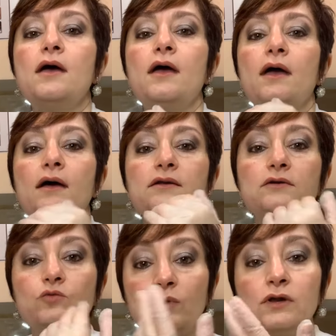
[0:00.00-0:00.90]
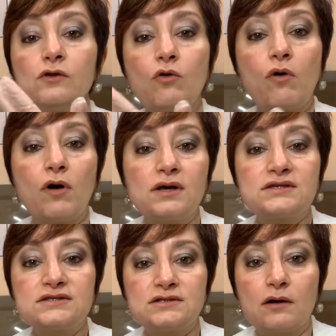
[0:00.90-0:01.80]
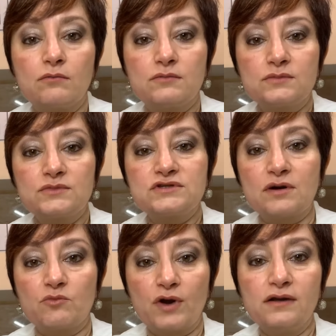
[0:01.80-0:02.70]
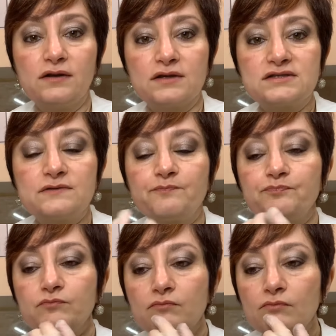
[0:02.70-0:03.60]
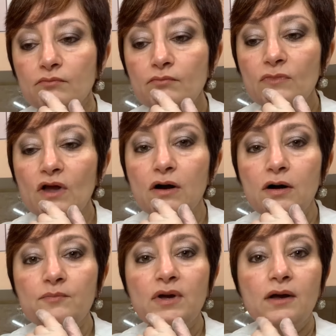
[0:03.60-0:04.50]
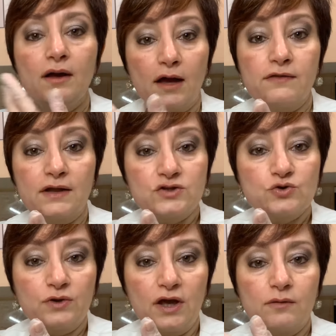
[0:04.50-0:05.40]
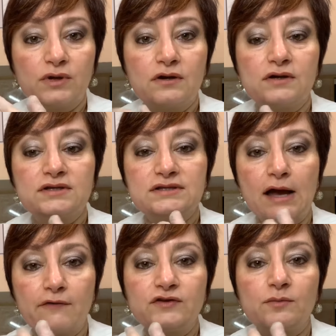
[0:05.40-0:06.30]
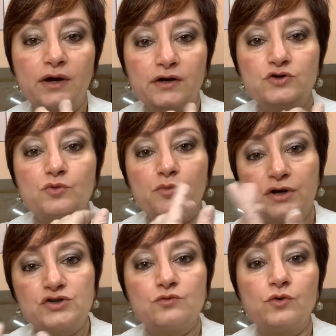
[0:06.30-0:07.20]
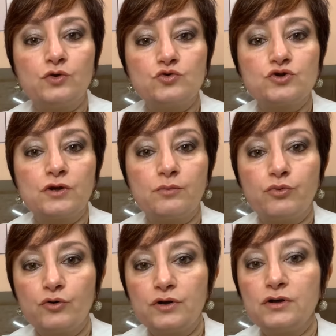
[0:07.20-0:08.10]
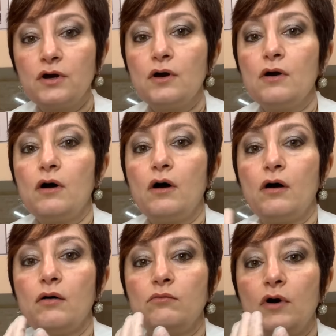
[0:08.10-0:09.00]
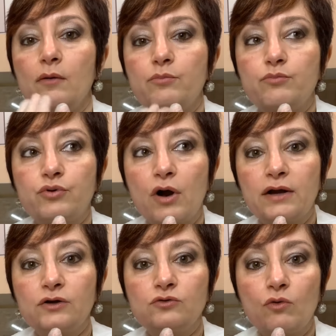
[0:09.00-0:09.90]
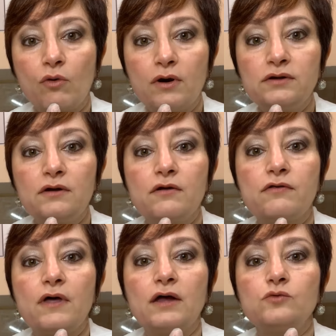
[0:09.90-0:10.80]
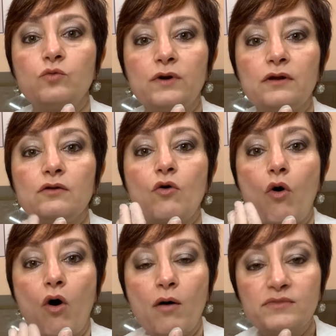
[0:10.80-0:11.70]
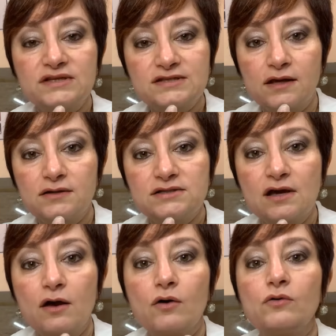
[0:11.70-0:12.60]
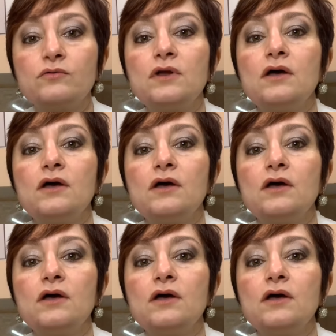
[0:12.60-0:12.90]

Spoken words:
and it will cause some redness, and that's okay, because after microdermabrasion we usually put product on that will calm the skin down,